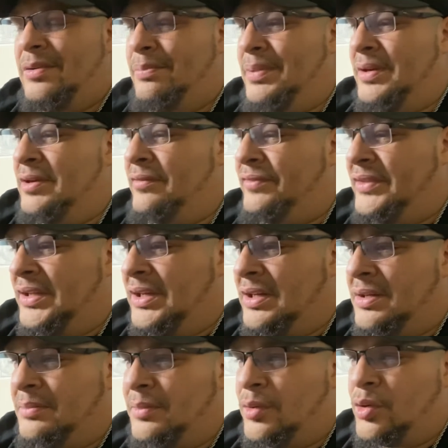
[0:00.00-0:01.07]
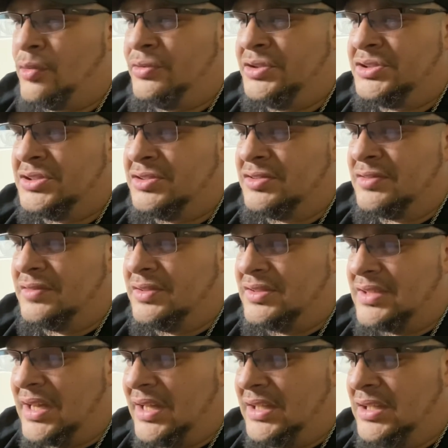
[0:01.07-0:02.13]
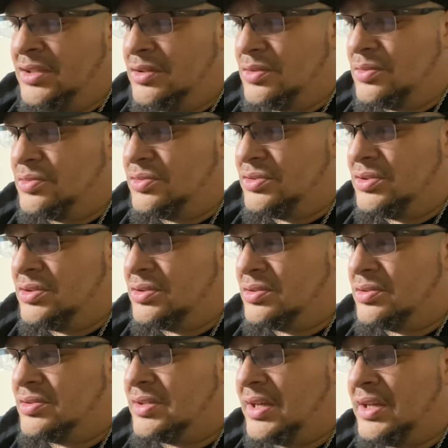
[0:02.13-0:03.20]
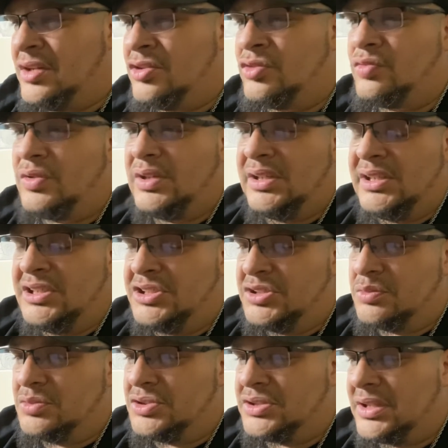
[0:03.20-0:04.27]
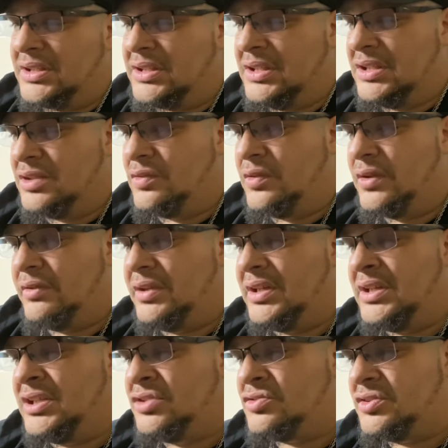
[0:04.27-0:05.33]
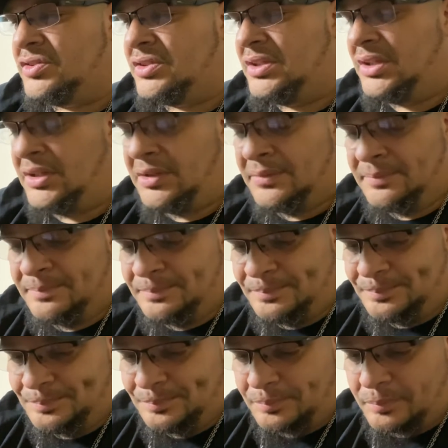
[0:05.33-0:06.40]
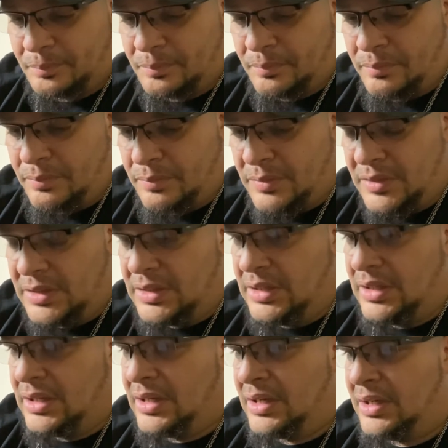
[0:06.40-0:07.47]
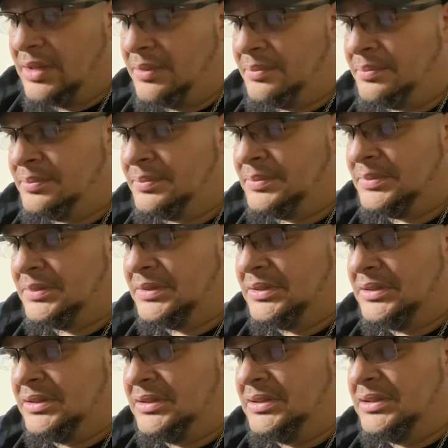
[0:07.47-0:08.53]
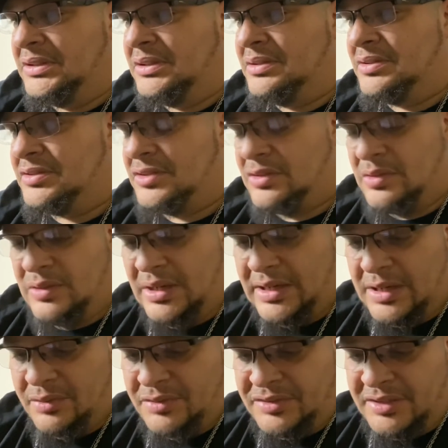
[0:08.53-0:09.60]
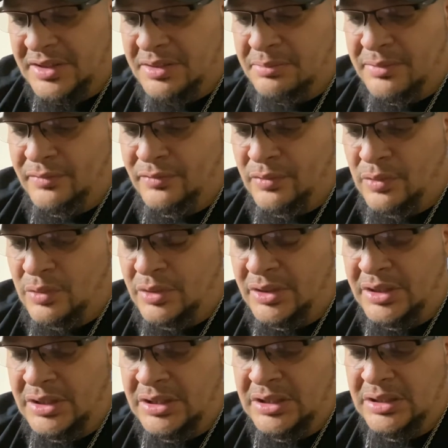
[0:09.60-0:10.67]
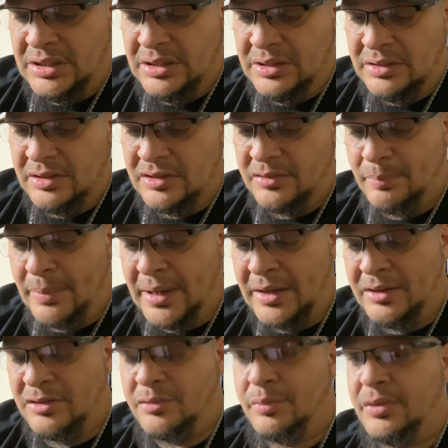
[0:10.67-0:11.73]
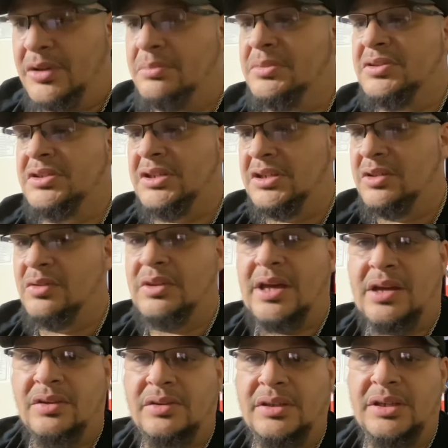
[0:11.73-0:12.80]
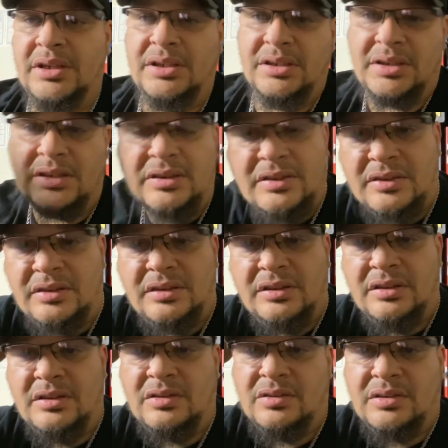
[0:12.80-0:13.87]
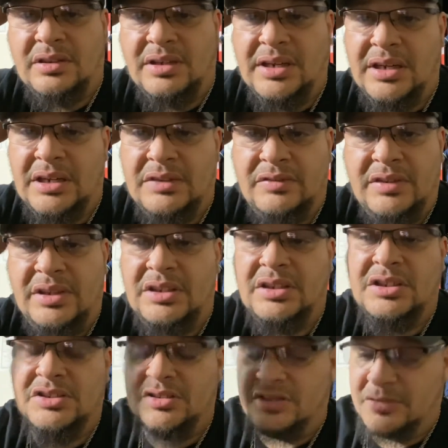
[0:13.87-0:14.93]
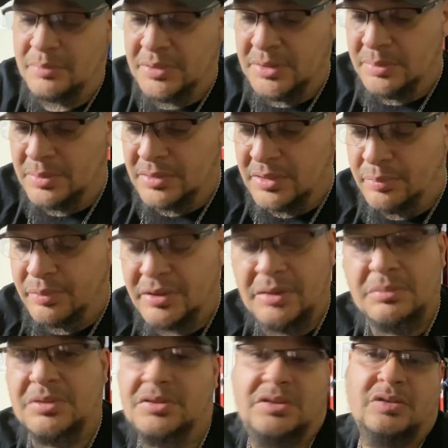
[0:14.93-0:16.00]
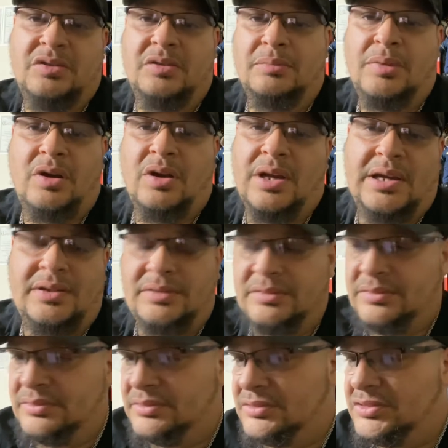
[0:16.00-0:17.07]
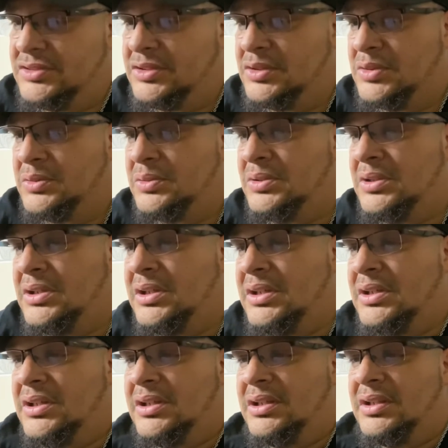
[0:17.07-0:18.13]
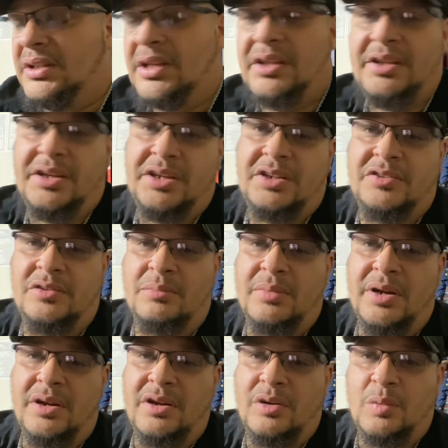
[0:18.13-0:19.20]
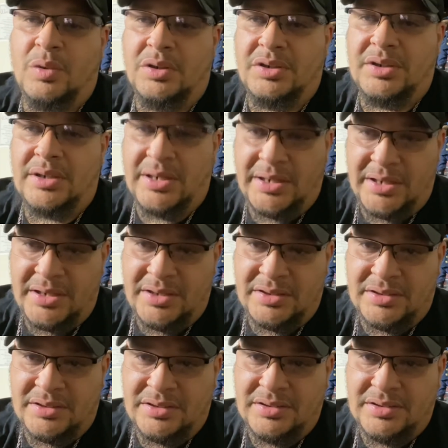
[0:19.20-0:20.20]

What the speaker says: bit of the origins of the Tainos, Tainos religion, which I think is very interesting. Um, so, like I was saying before, the Spaniards pretty much killed out the Indians, the natives, the indigenous people. They pretty much killed them all out. So now they need somebody to work the land